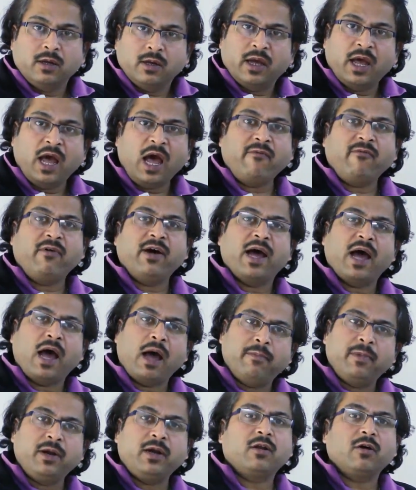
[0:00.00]
have a
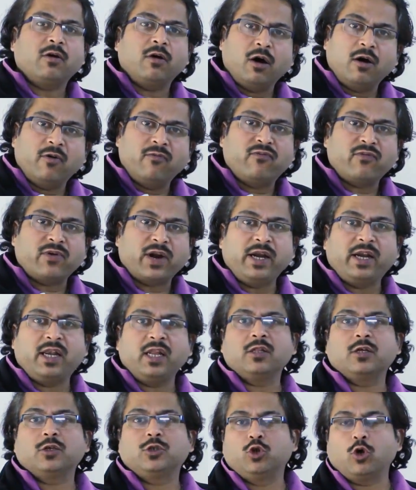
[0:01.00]
habit of
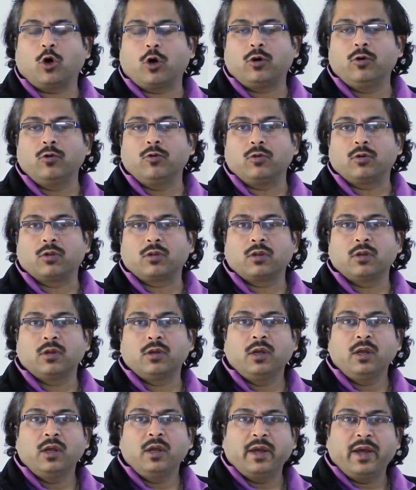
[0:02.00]
writing the short notes
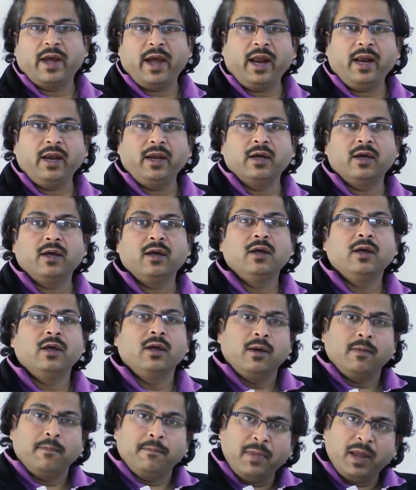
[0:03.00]

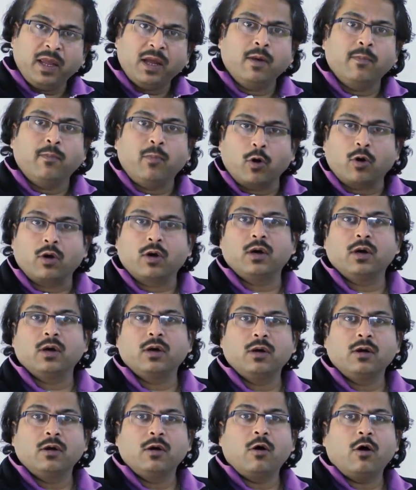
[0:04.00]
and make a
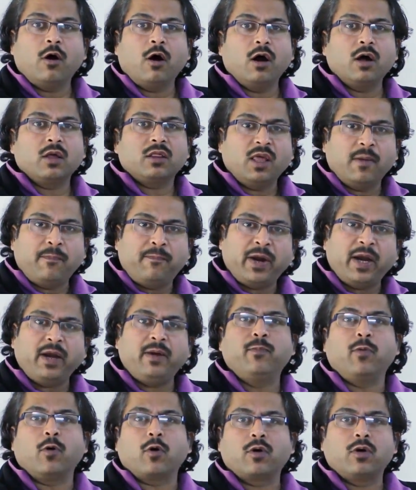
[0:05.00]
book, a
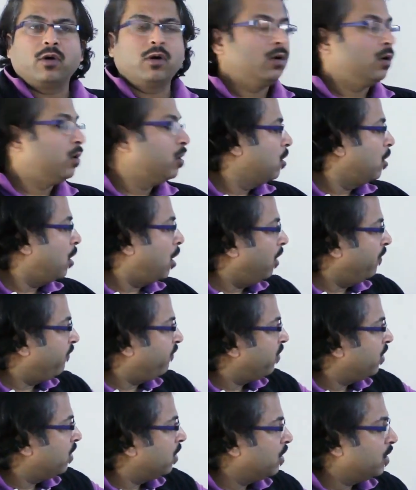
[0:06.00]
separate book
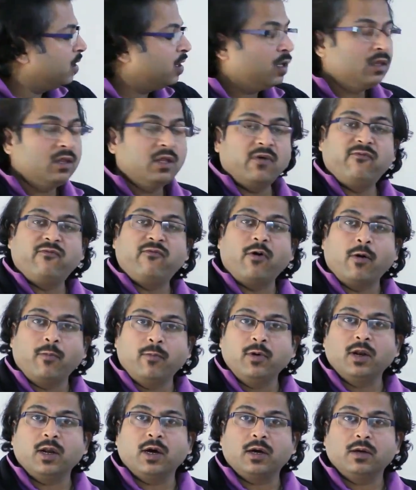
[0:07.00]
of the
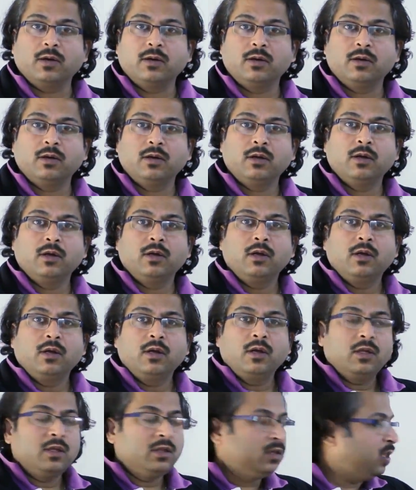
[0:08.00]
formula.
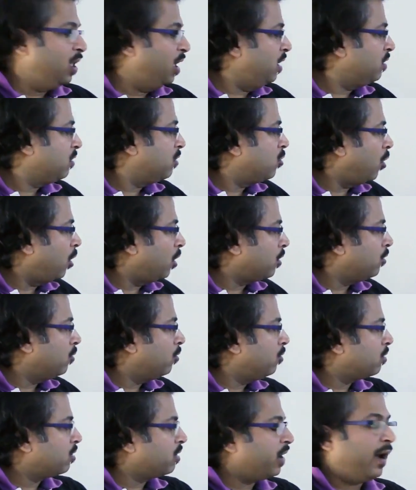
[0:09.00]
These short
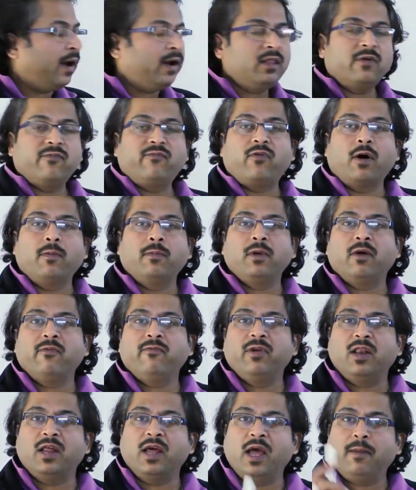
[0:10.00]
notes and the formula
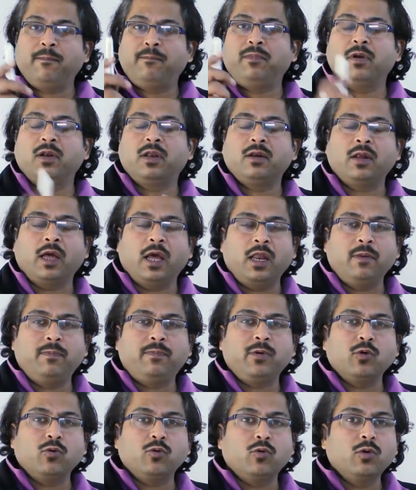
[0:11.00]
will help
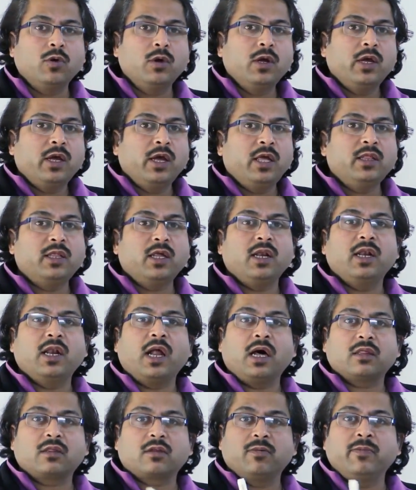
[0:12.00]
you in the
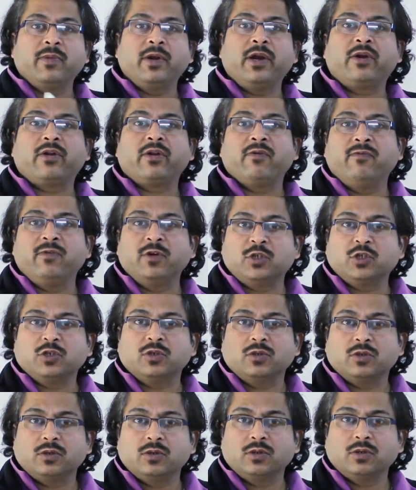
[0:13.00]
last minute
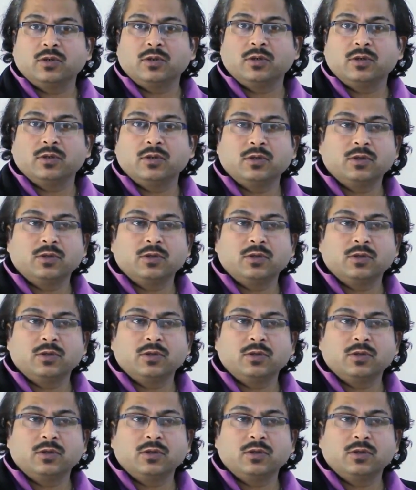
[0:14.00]
revision.